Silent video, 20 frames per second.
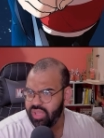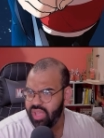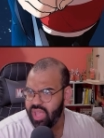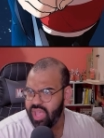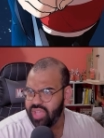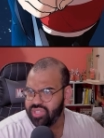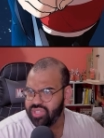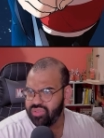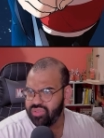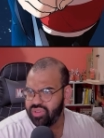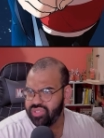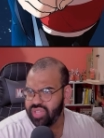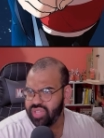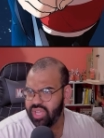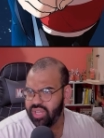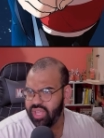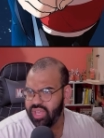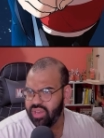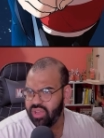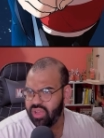As soon as
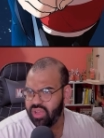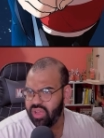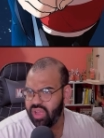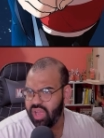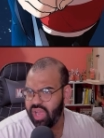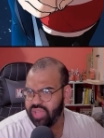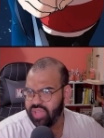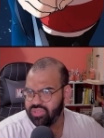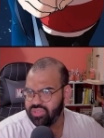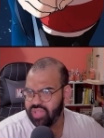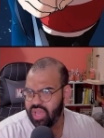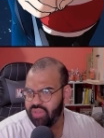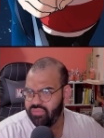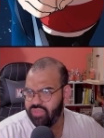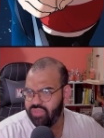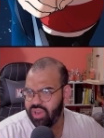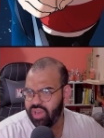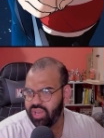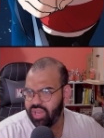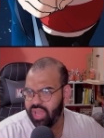I laid eyes on that
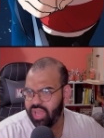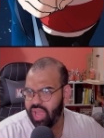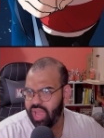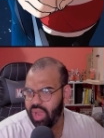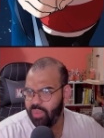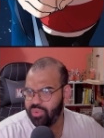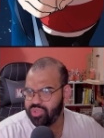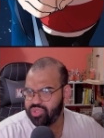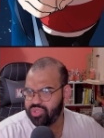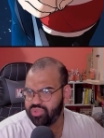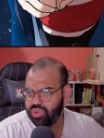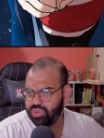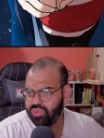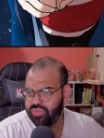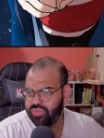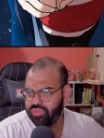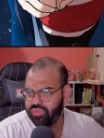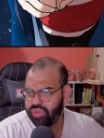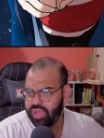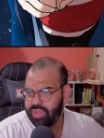red light, I was struck
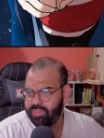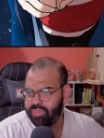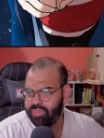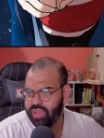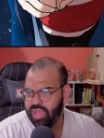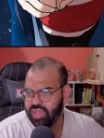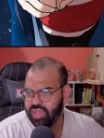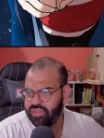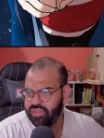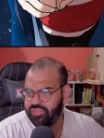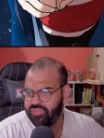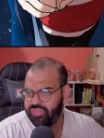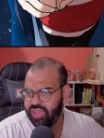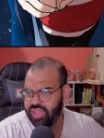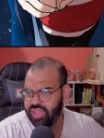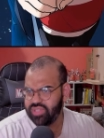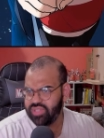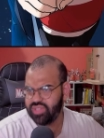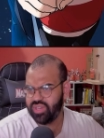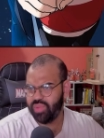with great pain and
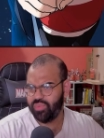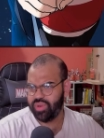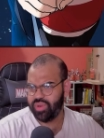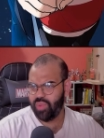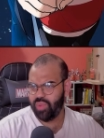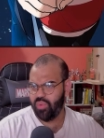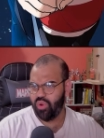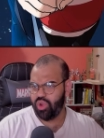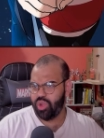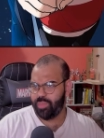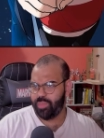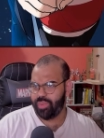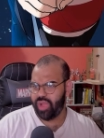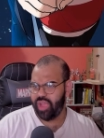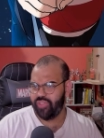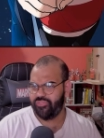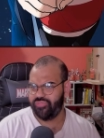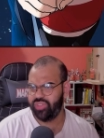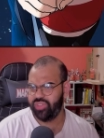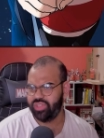fainted. And when I woke up,
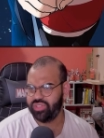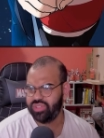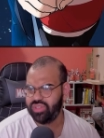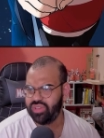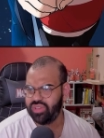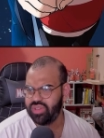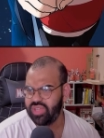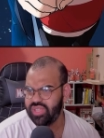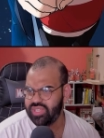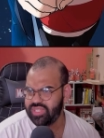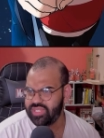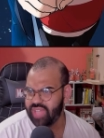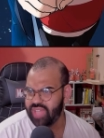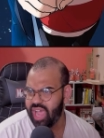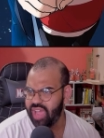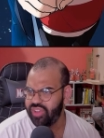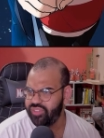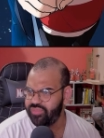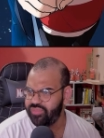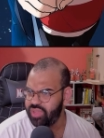I felt it
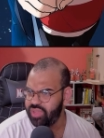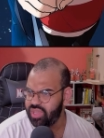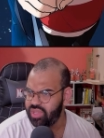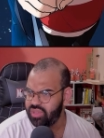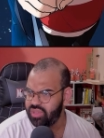inside of me.